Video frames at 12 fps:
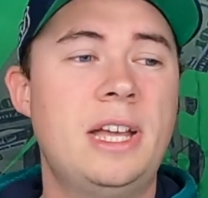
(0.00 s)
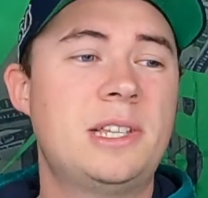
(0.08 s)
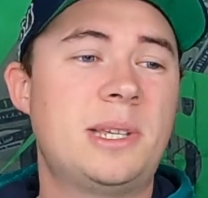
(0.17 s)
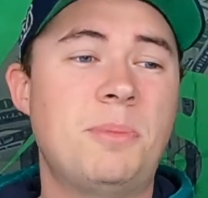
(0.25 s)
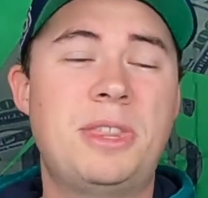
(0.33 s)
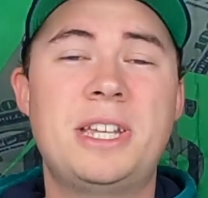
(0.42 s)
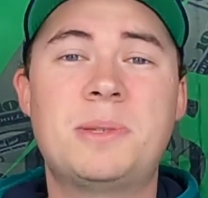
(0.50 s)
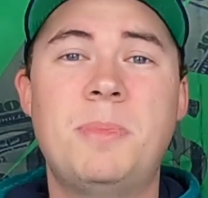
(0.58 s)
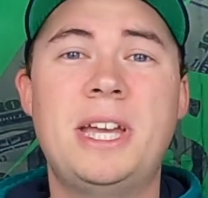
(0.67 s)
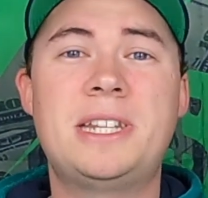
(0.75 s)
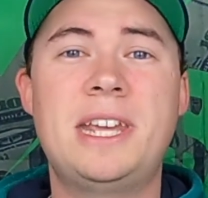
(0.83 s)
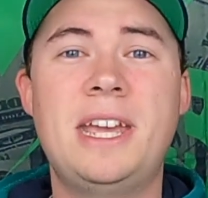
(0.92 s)
Some things
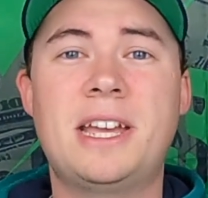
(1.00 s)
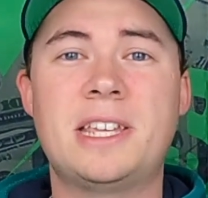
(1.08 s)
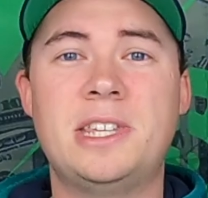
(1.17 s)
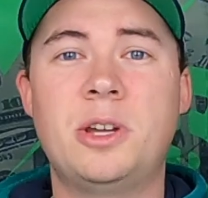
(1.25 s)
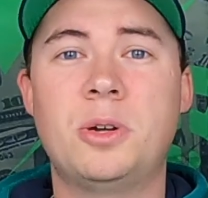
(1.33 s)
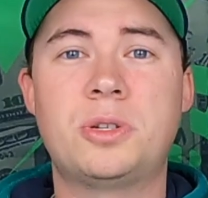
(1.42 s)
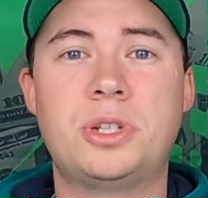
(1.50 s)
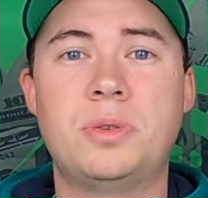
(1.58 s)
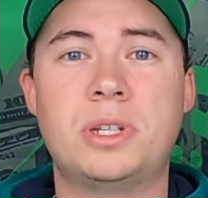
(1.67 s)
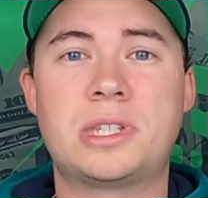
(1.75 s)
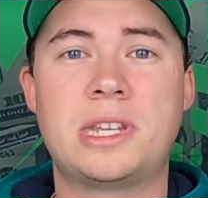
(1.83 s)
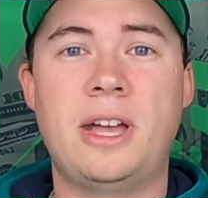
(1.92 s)
may take a year or two
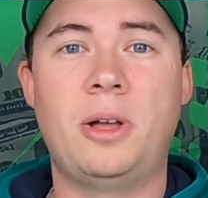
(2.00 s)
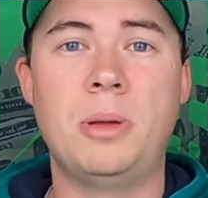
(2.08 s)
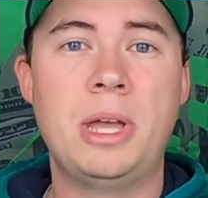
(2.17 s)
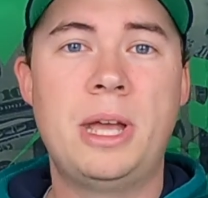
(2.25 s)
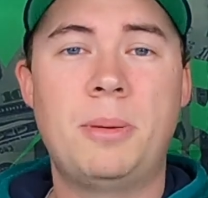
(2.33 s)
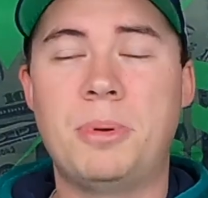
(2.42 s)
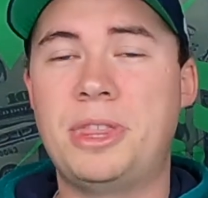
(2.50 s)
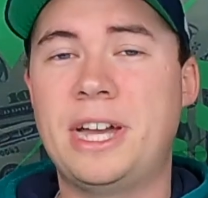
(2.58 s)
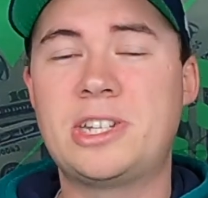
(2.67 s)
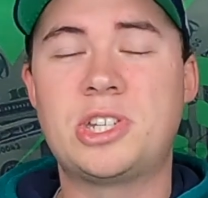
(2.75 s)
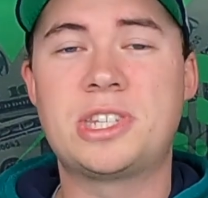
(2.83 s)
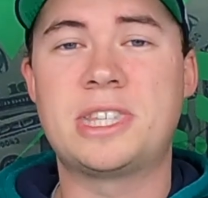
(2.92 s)
to sell, but
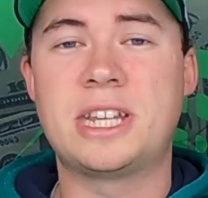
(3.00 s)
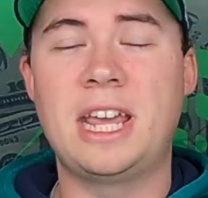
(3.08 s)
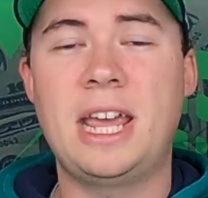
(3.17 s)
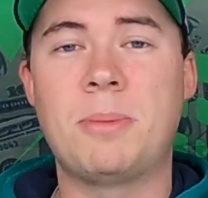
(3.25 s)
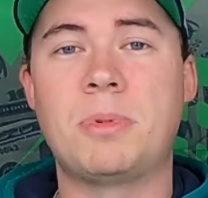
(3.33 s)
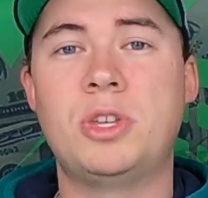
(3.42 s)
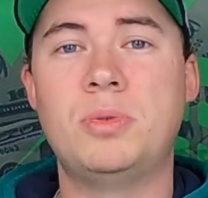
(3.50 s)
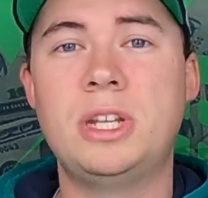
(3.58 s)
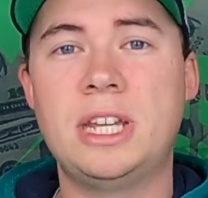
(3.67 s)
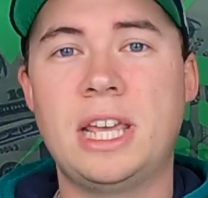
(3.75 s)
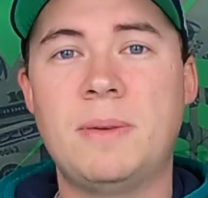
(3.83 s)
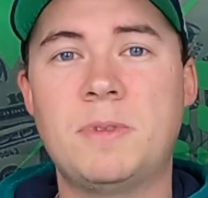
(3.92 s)
that's just the game. You
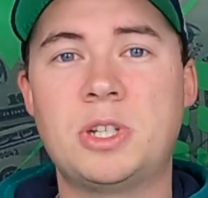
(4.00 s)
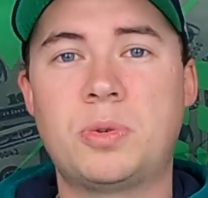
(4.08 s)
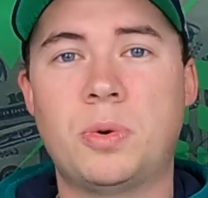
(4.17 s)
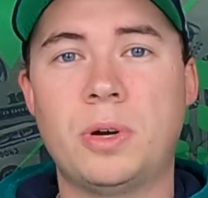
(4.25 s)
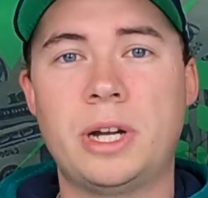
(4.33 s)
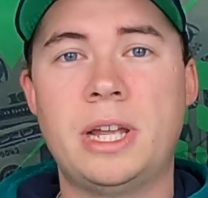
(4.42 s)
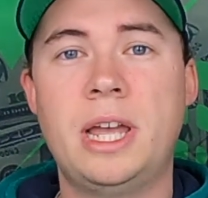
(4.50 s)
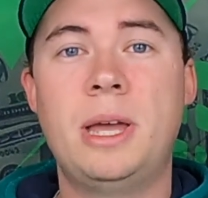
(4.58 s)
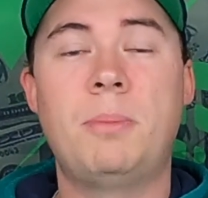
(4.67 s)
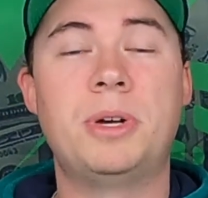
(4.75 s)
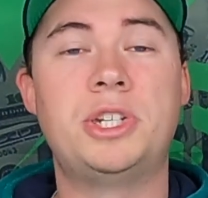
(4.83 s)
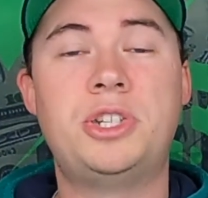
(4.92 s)
need inventory,
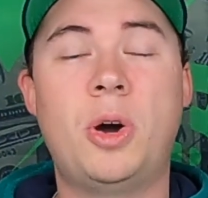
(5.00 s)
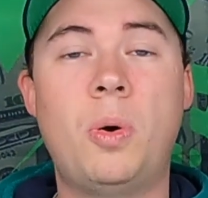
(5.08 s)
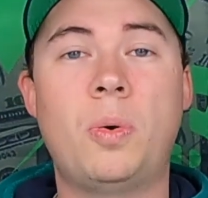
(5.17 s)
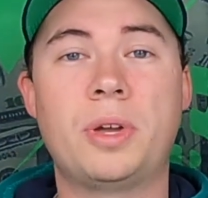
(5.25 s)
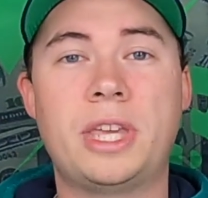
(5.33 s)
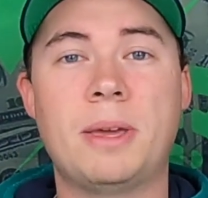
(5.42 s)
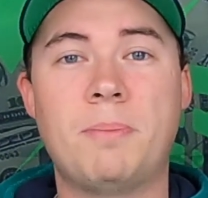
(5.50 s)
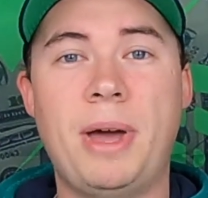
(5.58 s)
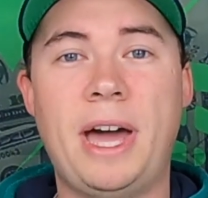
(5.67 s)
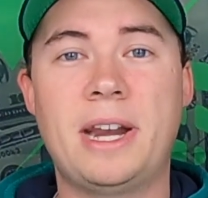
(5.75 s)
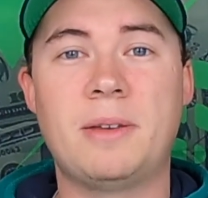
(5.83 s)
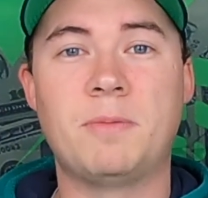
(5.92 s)
but don't get
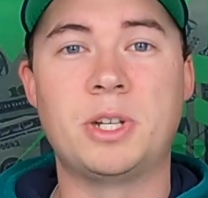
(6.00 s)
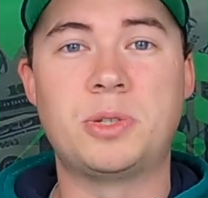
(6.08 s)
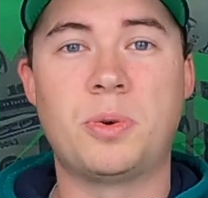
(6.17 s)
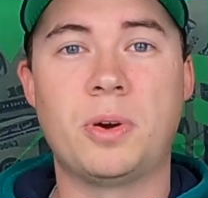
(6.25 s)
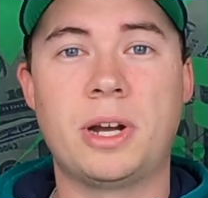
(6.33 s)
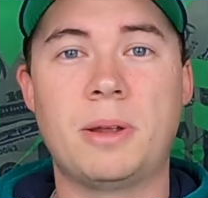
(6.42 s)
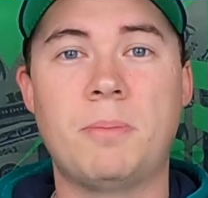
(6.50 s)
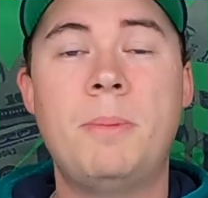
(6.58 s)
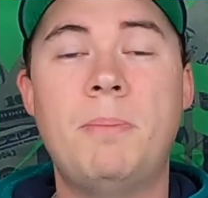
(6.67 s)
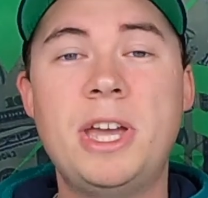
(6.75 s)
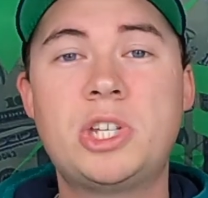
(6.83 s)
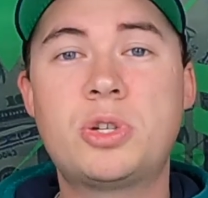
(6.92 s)
bad inventory.
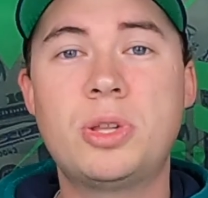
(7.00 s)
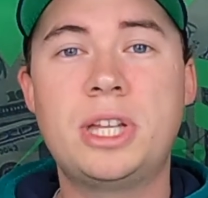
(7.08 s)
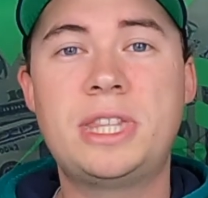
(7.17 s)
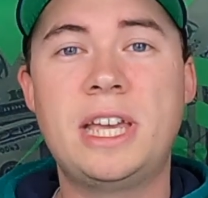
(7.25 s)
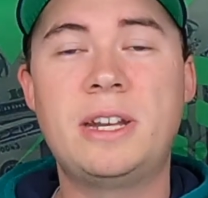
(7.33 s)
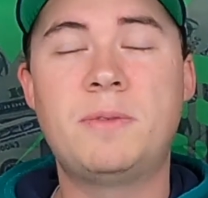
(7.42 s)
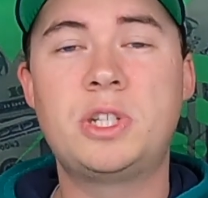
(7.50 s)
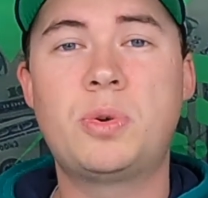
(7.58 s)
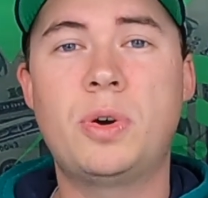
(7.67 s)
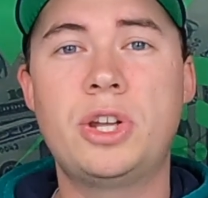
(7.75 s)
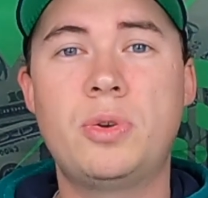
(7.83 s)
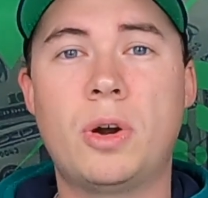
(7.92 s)
Make sure that the
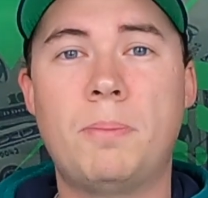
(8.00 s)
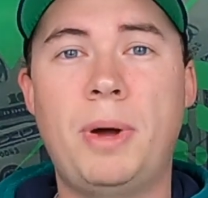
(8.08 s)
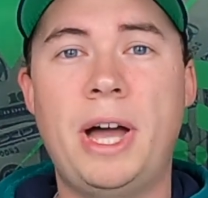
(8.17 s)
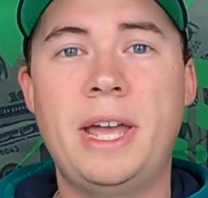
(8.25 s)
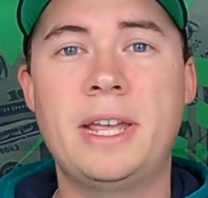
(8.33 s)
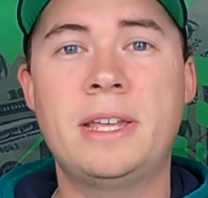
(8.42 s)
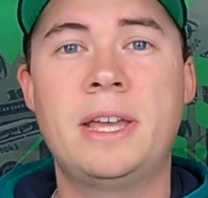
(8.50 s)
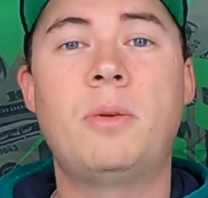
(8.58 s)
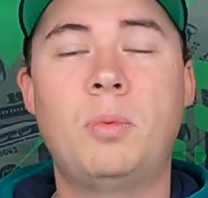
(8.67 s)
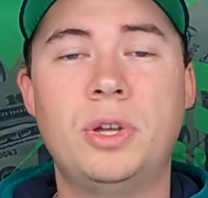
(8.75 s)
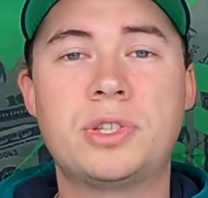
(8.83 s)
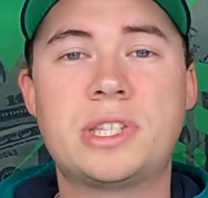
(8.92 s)
inventory you are buying
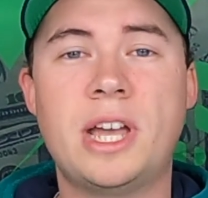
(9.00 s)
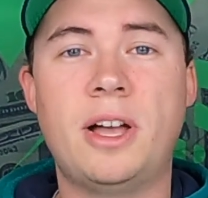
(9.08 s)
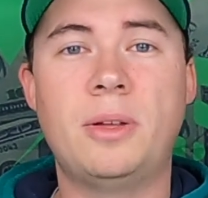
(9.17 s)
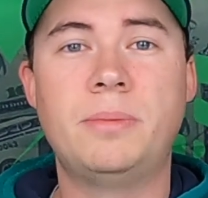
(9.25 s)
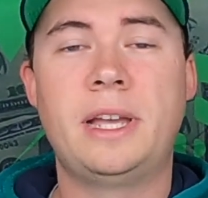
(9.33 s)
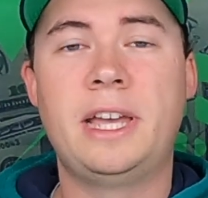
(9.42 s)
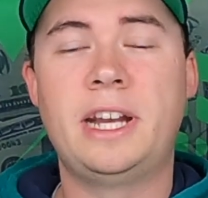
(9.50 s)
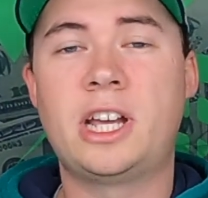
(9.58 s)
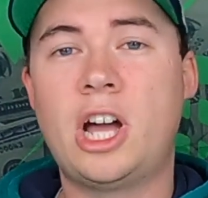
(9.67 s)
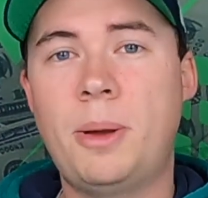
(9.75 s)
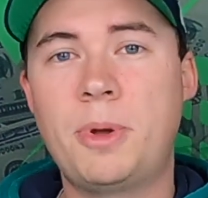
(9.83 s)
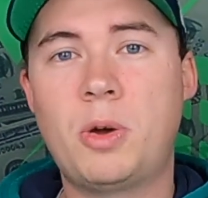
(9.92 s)
will sell. And a
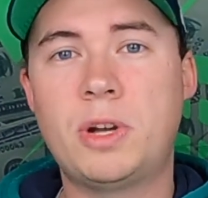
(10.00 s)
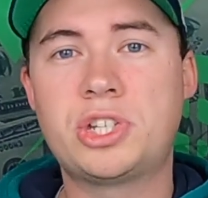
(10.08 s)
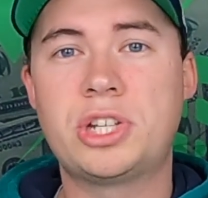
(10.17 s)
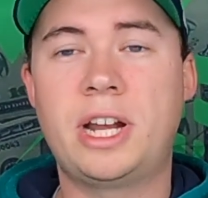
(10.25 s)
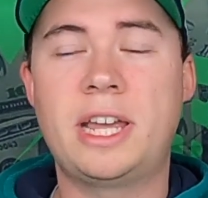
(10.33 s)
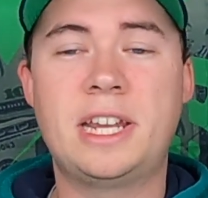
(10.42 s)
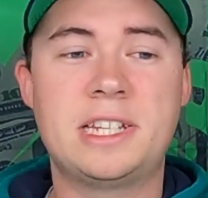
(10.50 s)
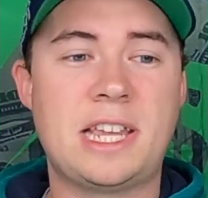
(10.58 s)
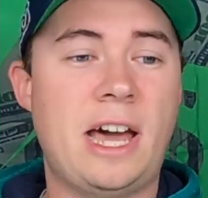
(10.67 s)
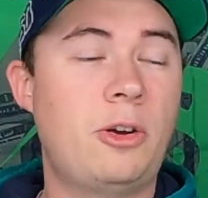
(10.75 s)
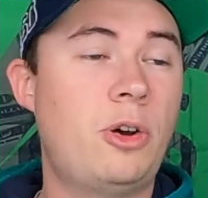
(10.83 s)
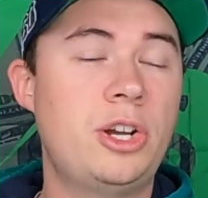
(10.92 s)
common question I get is
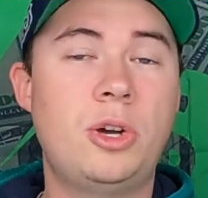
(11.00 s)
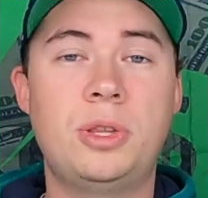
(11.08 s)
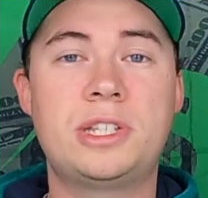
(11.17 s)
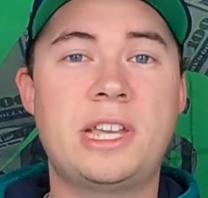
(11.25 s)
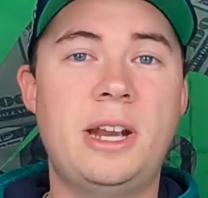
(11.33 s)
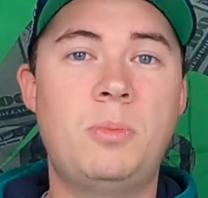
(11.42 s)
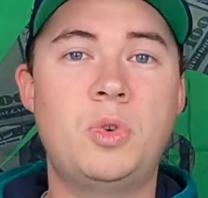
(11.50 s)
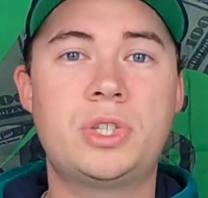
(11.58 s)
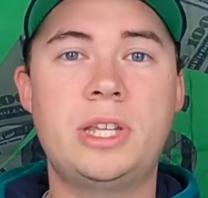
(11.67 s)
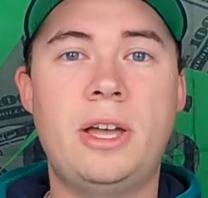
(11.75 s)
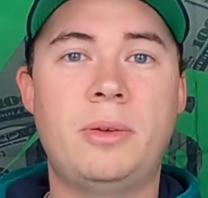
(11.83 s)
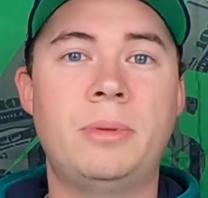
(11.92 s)
how do I know this item will
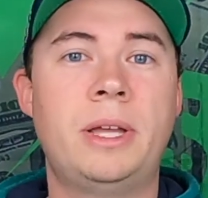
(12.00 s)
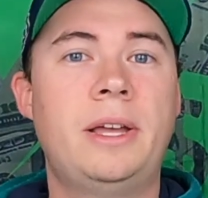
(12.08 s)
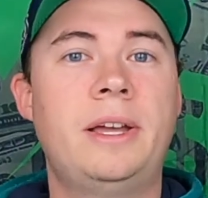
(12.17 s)
sell?